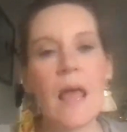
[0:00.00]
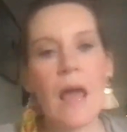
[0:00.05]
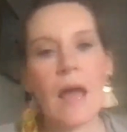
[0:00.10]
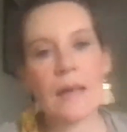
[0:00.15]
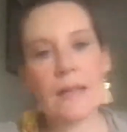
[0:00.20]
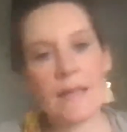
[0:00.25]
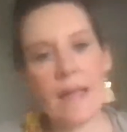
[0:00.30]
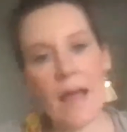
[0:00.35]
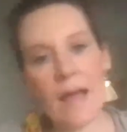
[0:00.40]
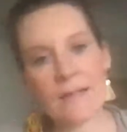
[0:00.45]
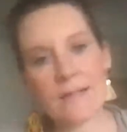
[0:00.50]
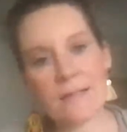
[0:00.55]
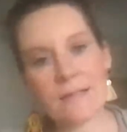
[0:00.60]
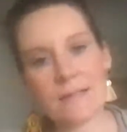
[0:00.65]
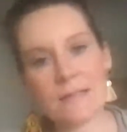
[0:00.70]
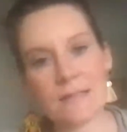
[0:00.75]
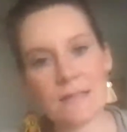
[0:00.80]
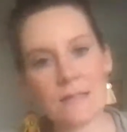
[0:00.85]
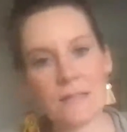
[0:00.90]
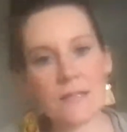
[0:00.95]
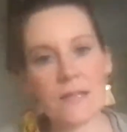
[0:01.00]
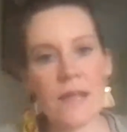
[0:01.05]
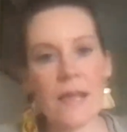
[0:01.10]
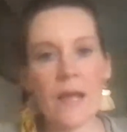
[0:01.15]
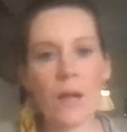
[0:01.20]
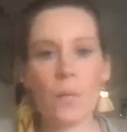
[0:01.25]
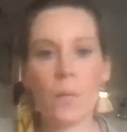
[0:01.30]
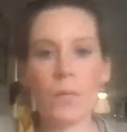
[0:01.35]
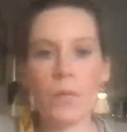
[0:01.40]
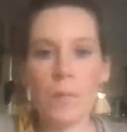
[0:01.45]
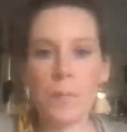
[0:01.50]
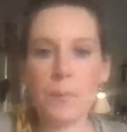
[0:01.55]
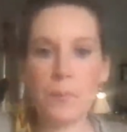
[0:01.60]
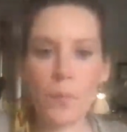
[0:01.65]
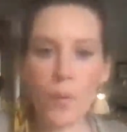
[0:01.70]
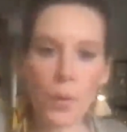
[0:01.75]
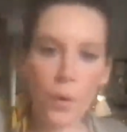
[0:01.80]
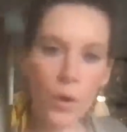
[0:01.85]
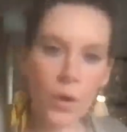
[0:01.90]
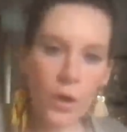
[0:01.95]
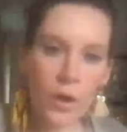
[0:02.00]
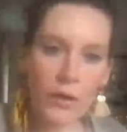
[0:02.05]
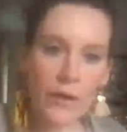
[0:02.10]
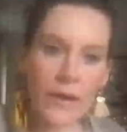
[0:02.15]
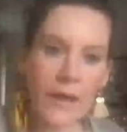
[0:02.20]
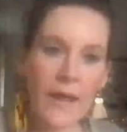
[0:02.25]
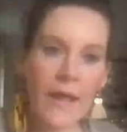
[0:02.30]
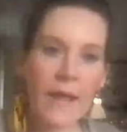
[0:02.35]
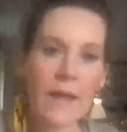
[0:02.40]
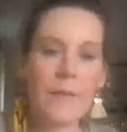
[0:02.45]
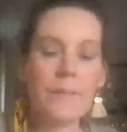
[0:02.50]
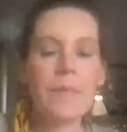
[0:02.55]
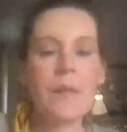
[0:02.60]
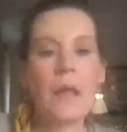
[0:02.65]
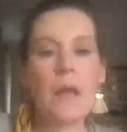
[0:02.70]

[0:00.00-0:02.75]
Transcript: and he has a stick with a ball on it.